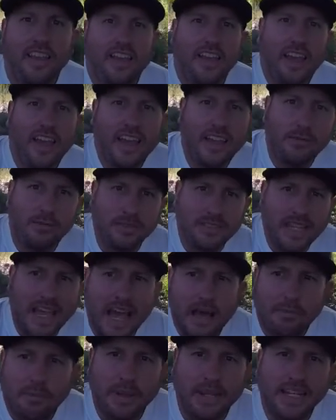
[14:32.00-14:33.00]
Hey, what's
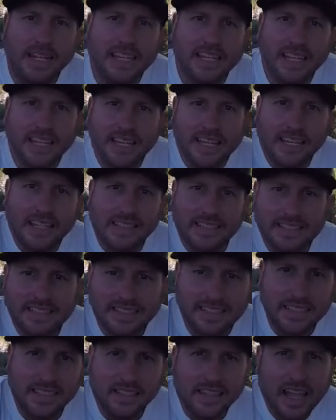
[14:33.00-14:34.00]
happening?
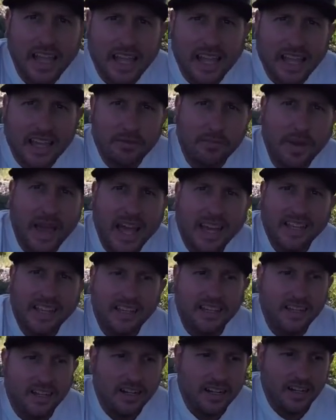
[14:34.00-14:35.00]
Steelhead back
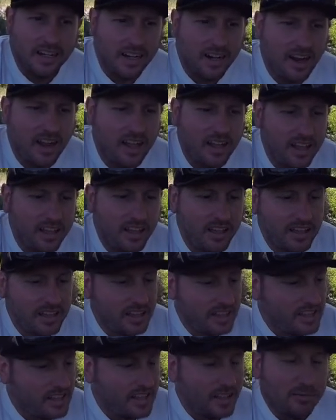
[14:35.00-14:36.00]
here.
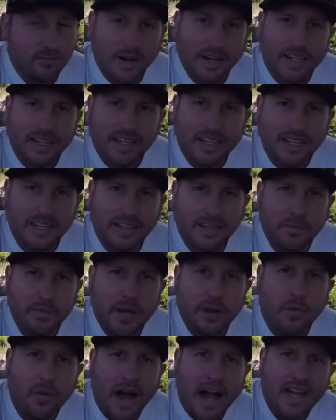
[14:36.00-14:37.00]
Ready to get a little
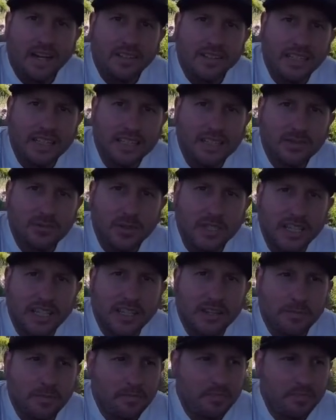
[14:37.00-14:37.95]
bit wild this week.